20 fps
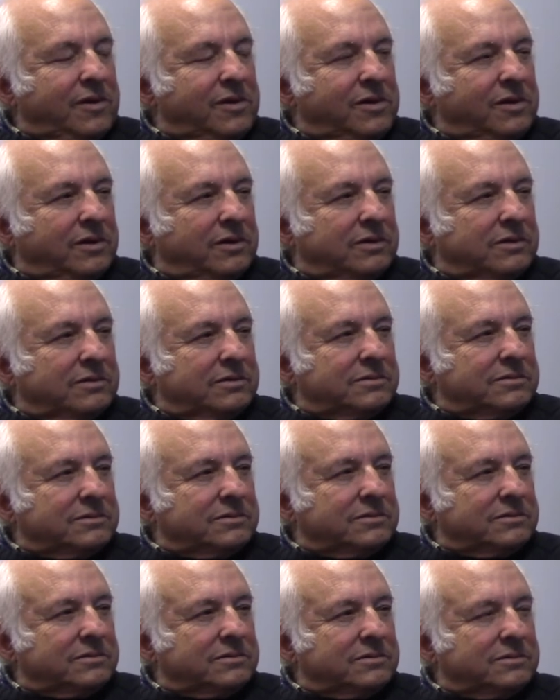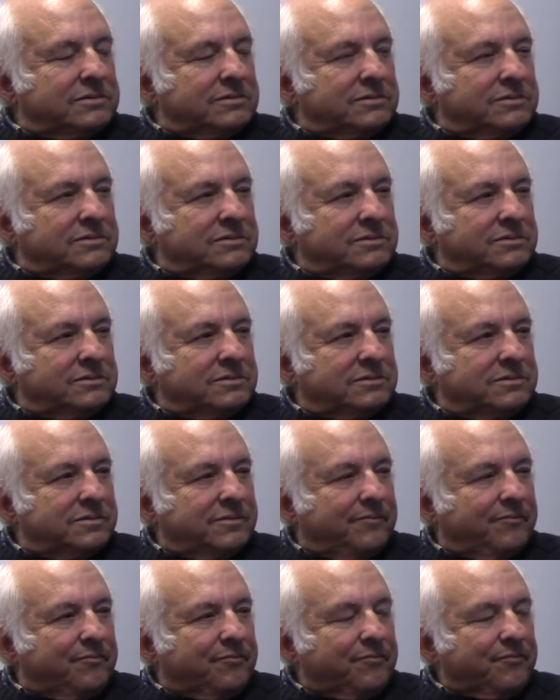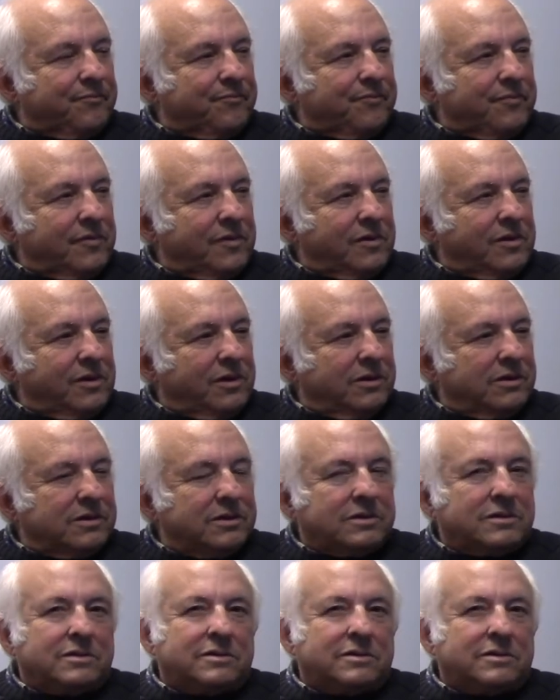(silent)